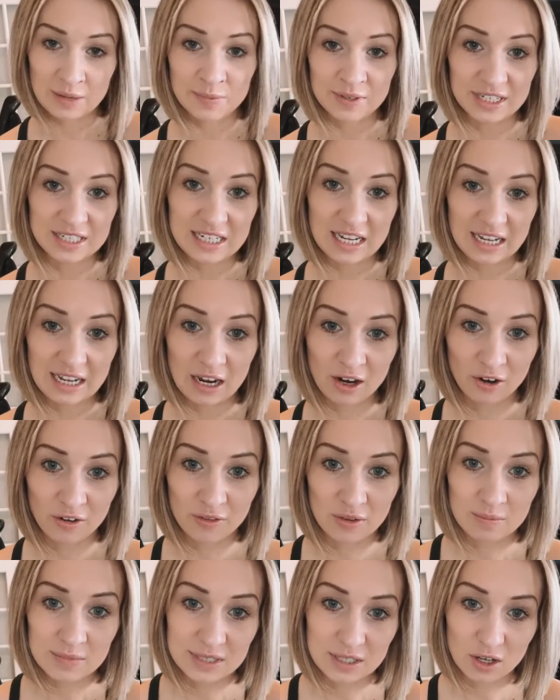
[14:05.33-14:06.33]
able to take care
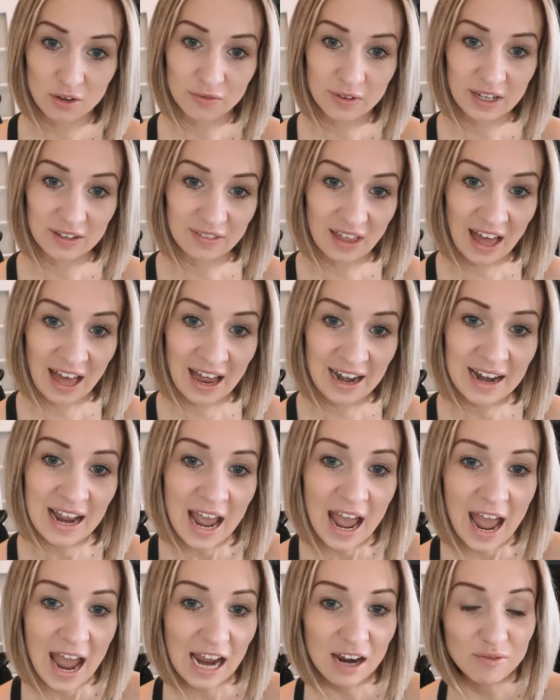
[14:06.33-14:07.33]
of themselves like that.
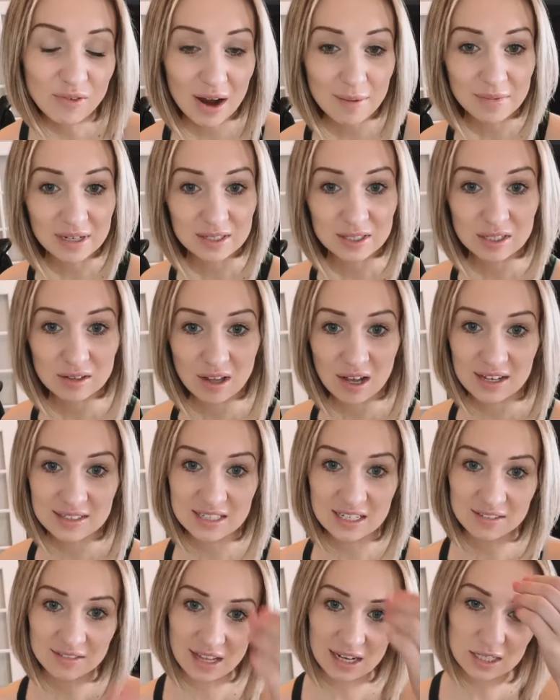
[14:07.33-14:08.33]
Hey, Remy's
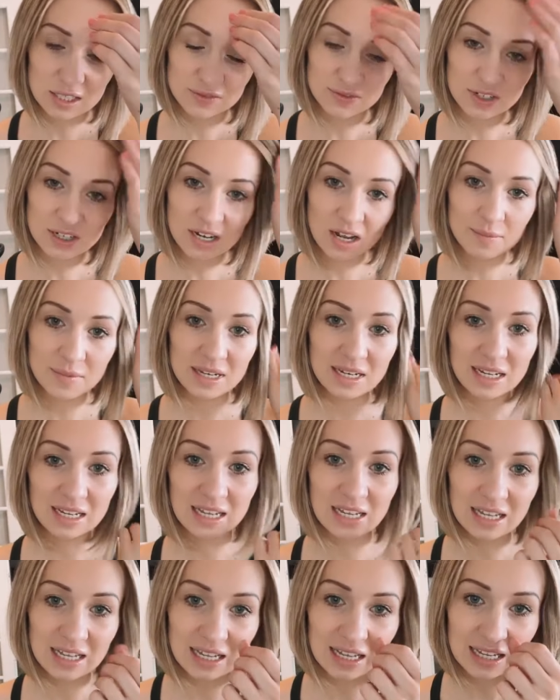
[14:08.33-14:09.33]
Closet, thanks for coming
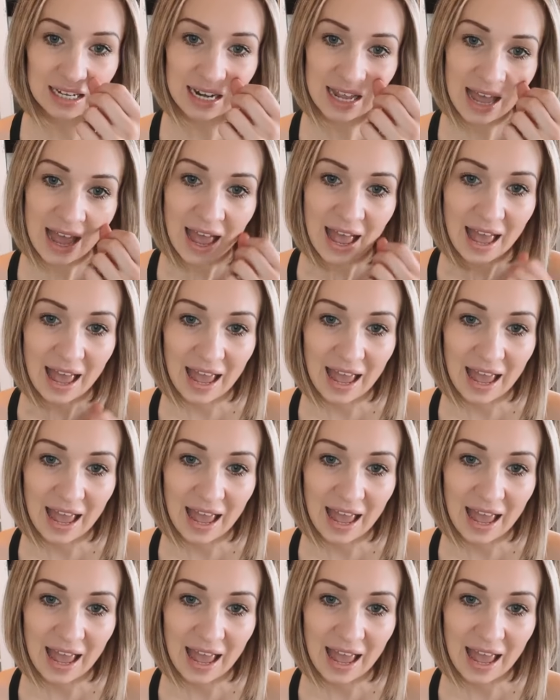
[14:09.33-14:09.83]
in.